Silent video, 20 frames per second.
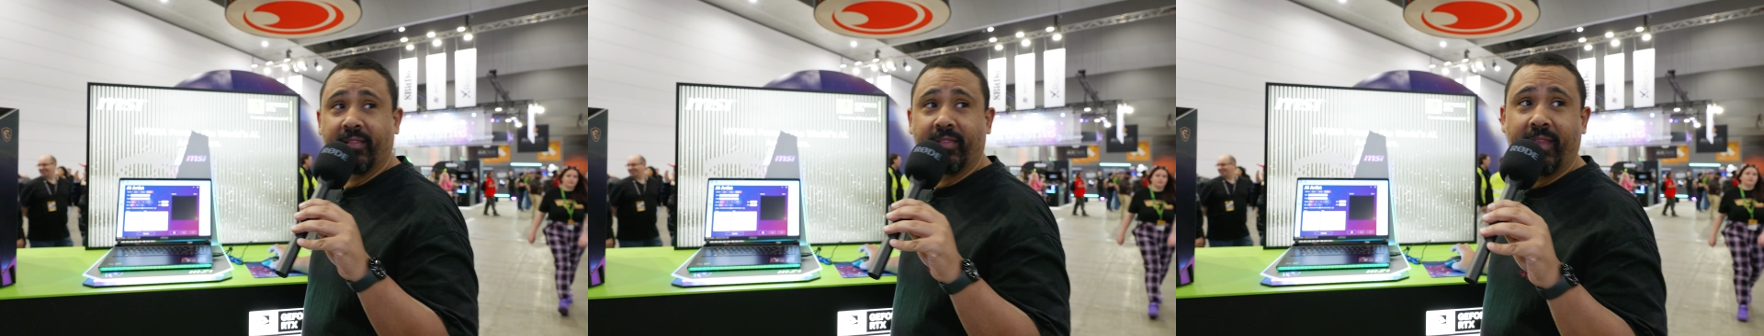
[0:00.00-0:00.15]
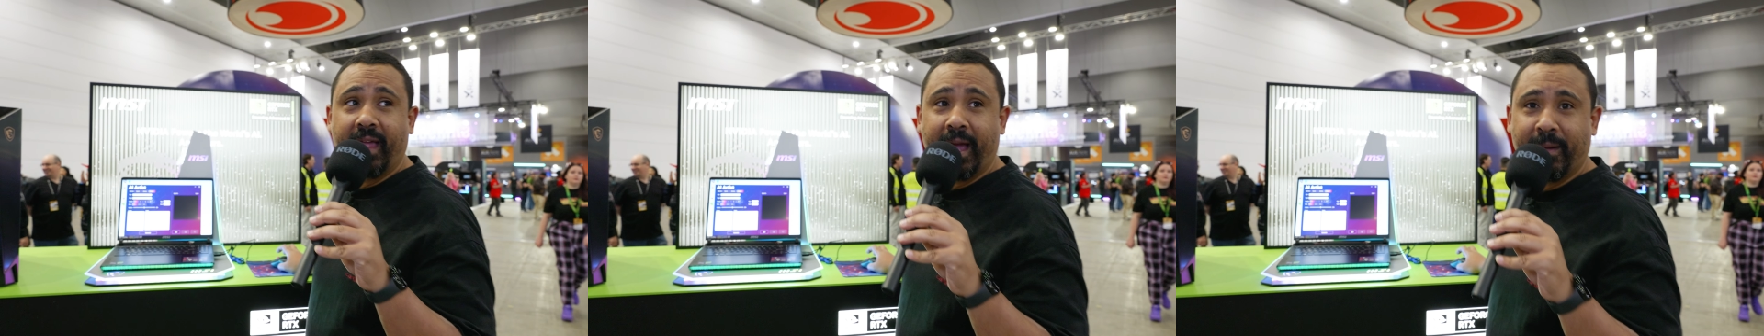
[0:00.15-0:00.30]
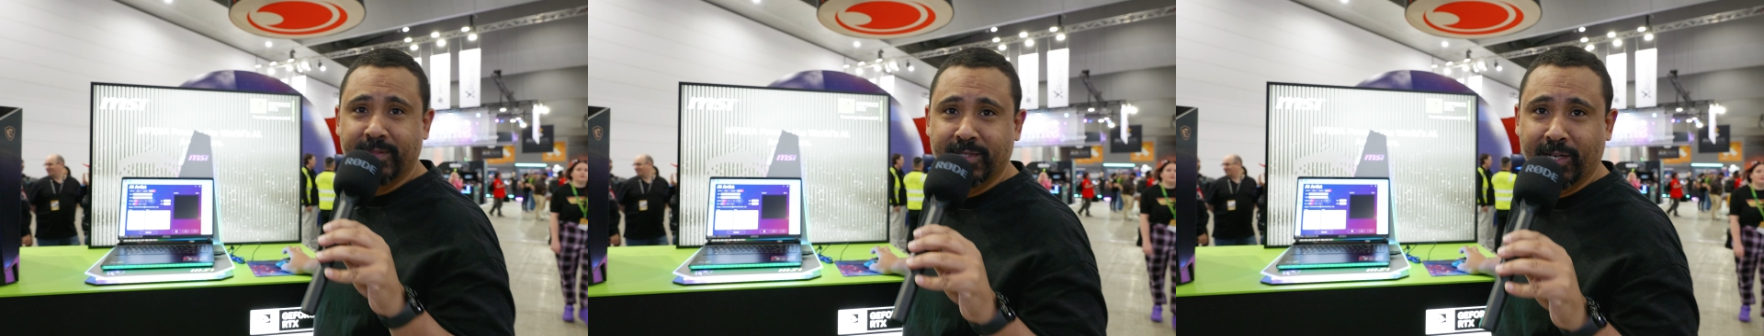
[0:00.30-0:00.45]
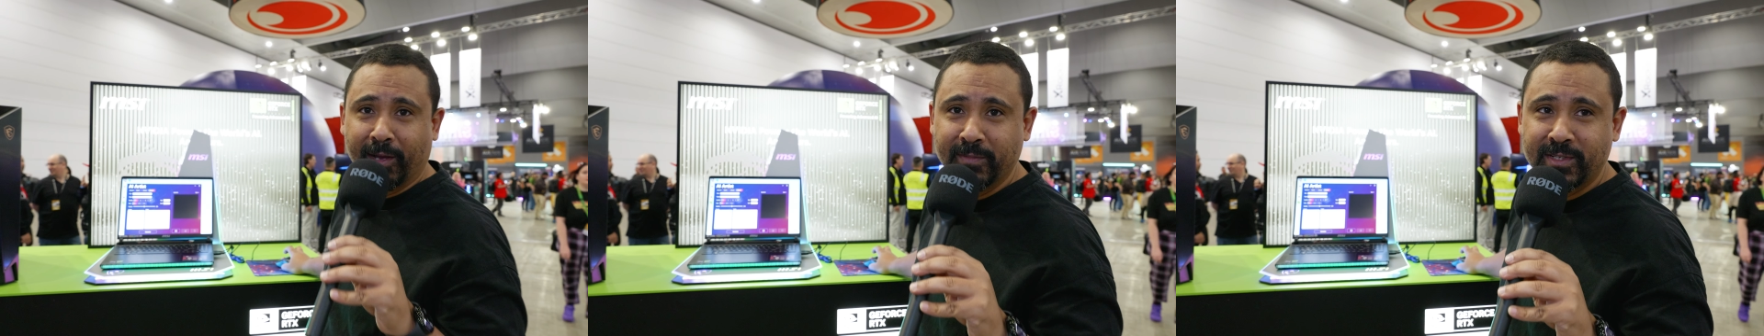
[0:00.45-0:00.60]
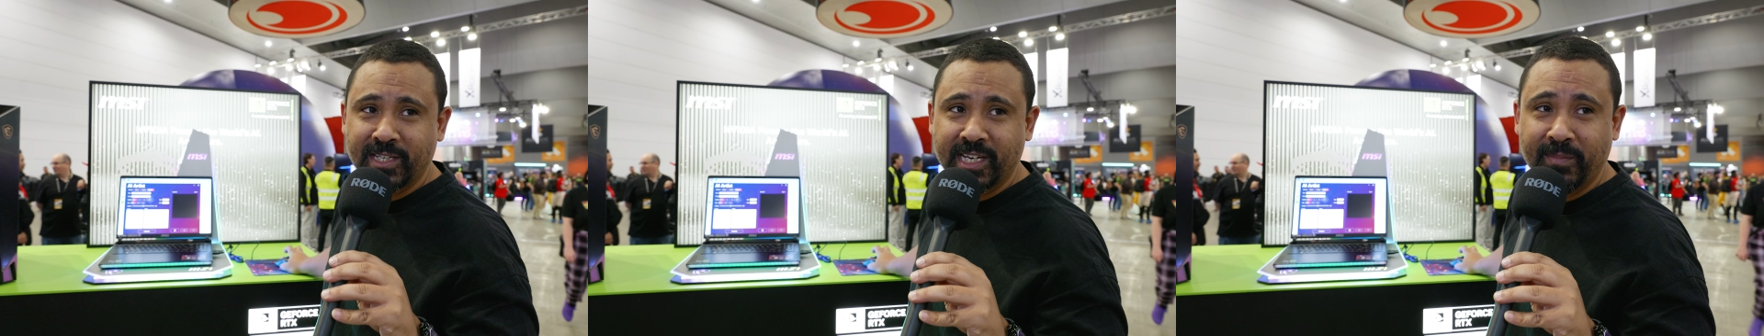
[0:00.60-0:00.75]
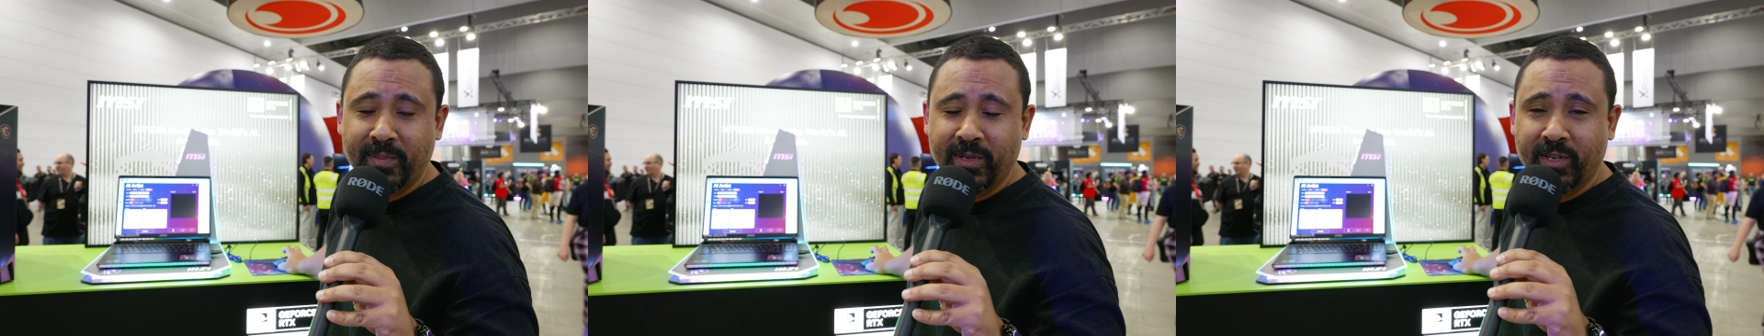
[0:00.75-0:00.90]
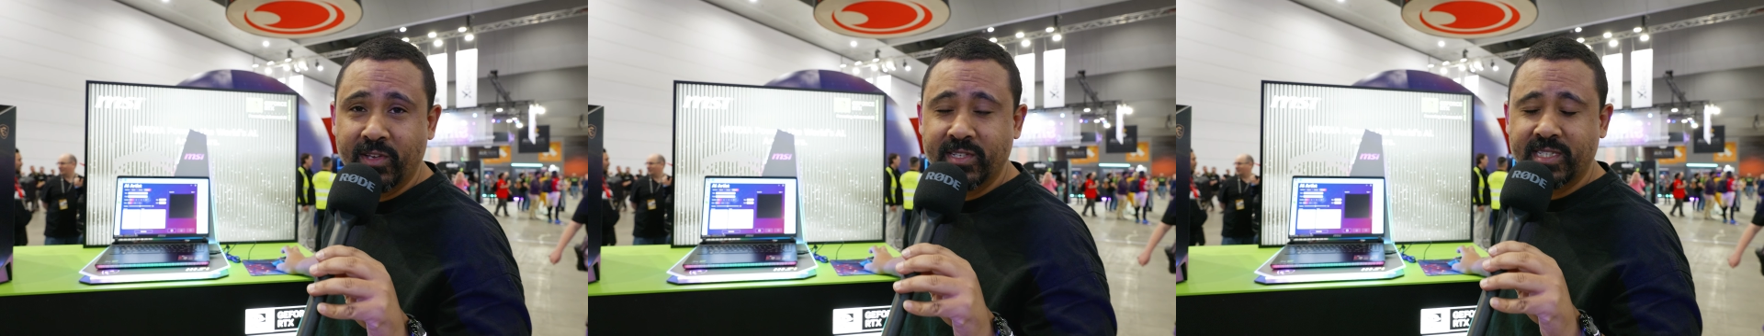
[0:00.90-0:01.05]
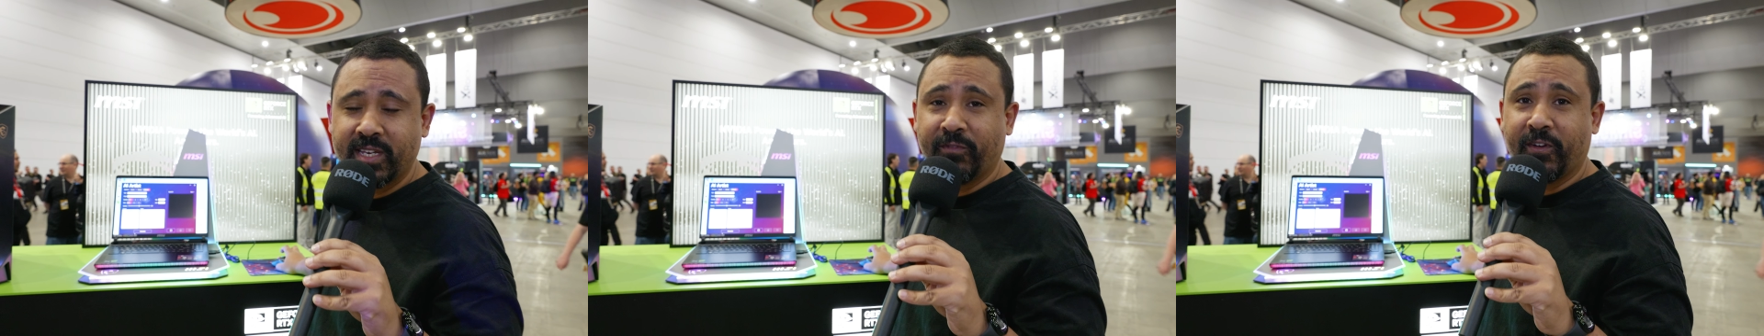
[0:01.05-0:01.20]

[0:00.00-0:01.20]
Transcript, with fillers: laptop GPUs.